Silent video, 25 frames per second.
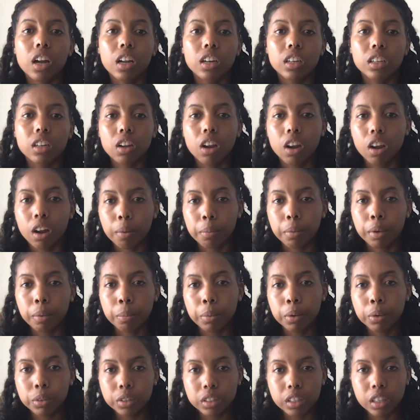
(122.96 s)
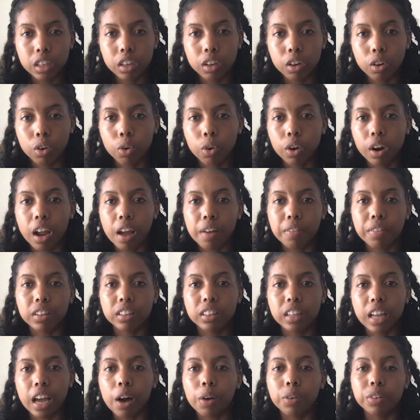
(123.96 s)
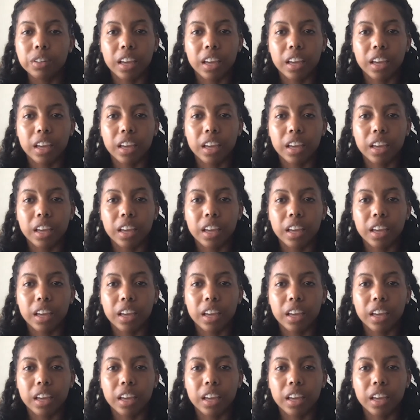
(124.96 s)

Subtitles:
on calming music or have a loud